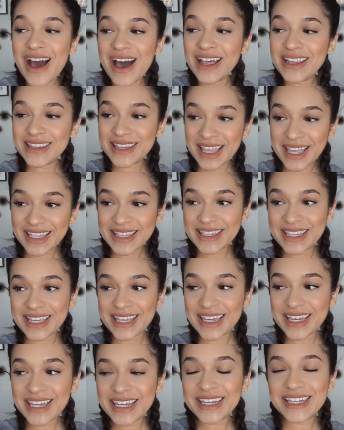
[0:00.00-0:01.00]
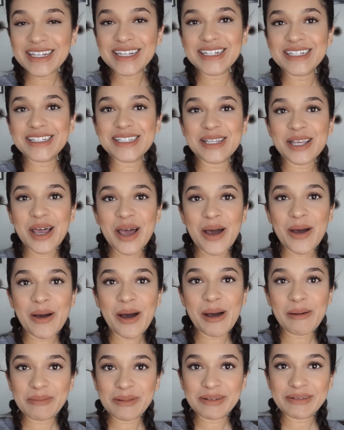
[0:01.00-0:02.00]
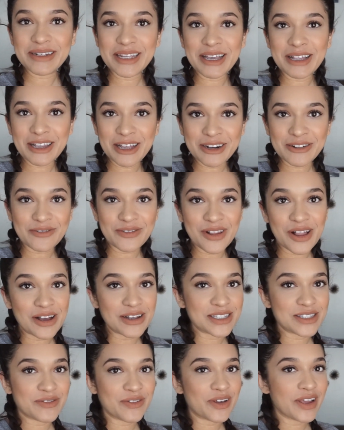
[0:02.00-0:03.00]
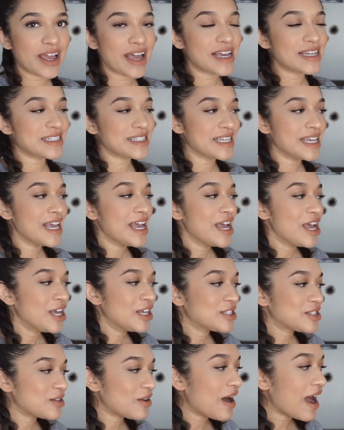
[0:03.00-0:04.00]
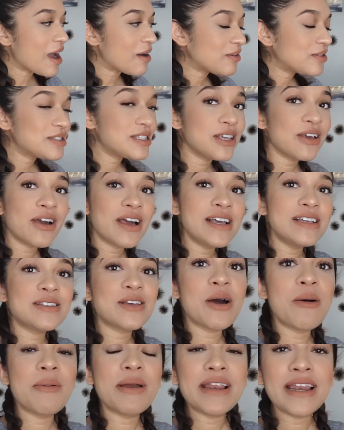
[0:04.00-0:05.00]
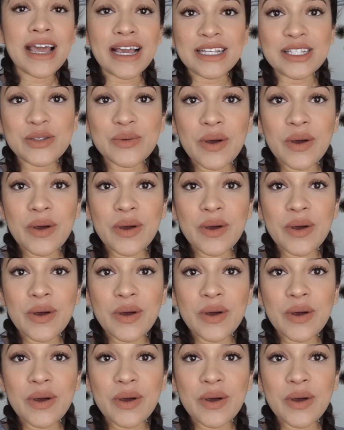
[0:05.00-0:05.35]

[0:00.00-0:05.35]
lately, is uploading a lot of vlogs for you guys. So I will see you guys on my next